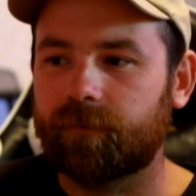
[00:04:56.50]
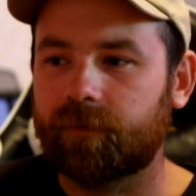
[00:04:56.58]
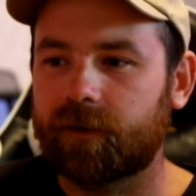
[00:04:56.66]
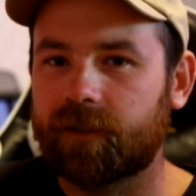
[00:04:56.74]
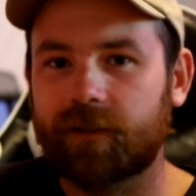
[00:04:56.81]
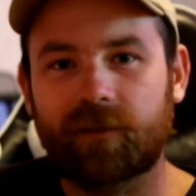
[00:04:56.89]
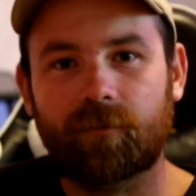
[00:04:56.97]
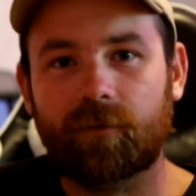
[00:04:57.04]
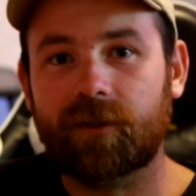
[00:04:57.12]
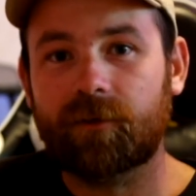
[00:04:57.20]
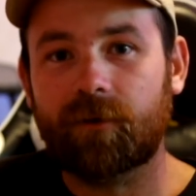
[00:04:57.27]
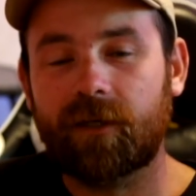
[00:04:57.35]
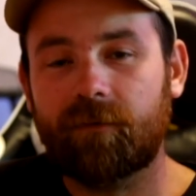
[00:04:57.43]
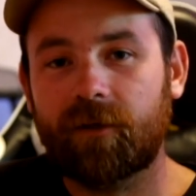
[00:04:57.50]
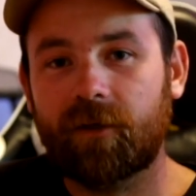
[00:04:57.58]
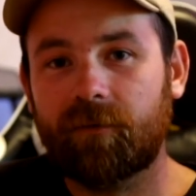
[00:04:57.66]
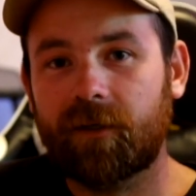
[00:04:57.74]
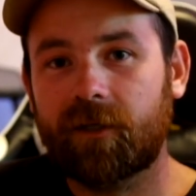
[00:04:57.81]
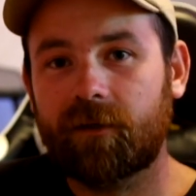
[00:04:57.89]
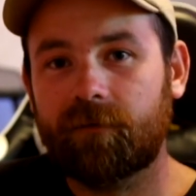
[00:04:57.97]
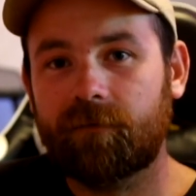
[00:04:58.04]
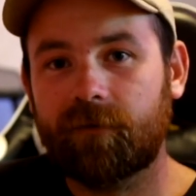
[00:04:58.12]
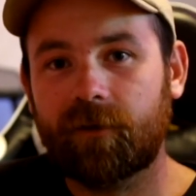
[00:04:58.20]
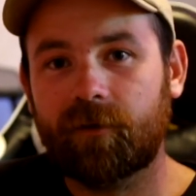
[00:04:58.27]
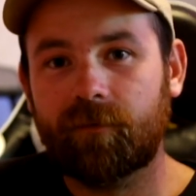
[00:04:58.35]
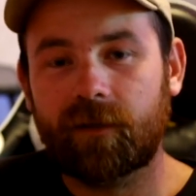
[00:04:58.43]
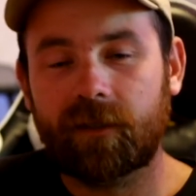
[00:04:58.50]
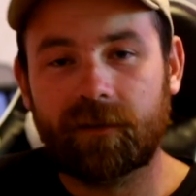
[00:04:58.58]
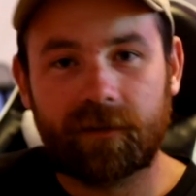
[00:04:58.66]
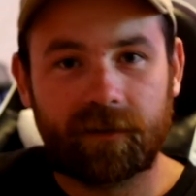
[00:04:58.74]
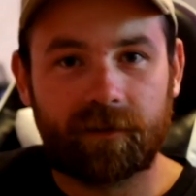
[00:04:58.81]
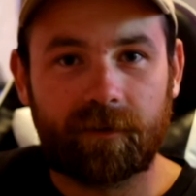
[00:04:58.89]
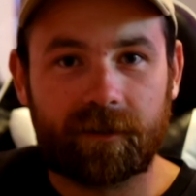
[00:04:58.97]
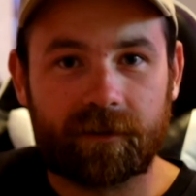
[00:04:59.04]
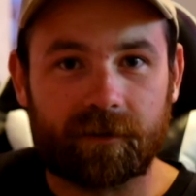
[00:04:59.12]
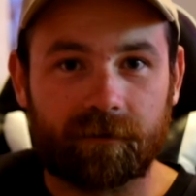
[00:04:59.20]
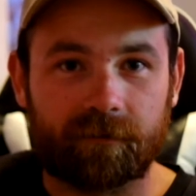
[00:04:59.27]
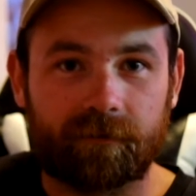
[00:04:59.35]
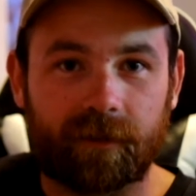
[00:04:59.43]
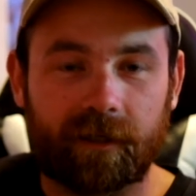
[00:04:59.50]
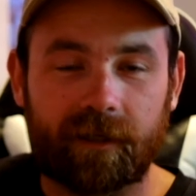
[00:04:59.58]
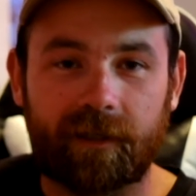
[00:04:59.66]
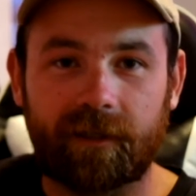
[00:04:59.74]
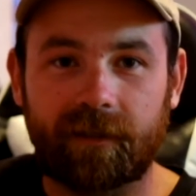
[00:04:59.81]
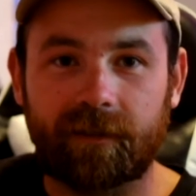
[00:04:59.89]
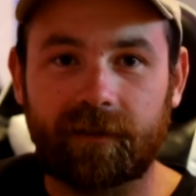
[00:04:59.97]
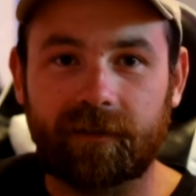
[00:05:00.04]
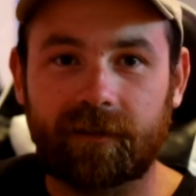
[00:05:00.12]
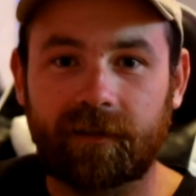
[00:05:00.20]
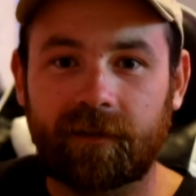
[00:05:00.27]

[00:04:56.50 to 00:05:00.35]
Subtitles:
because 120mm film is expensive, and